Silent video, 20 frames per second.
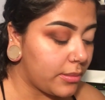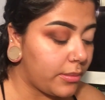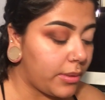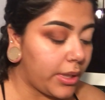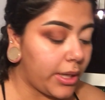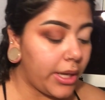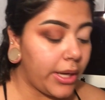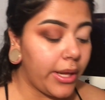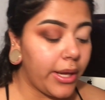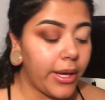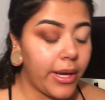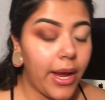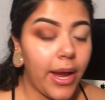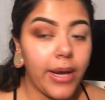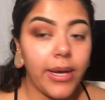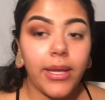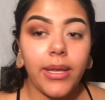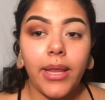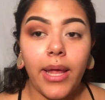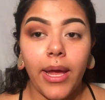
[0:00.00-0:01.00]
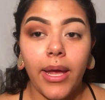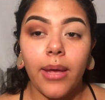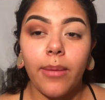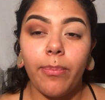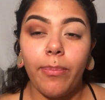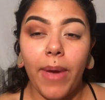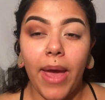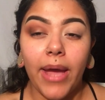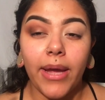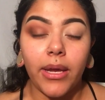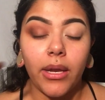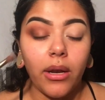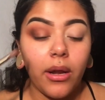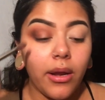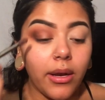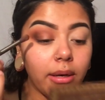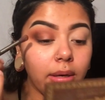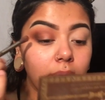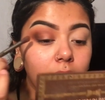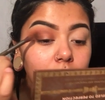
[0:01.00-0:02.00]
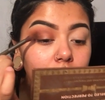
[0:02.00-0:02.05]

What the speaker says: We're gonna kind of like pack it on.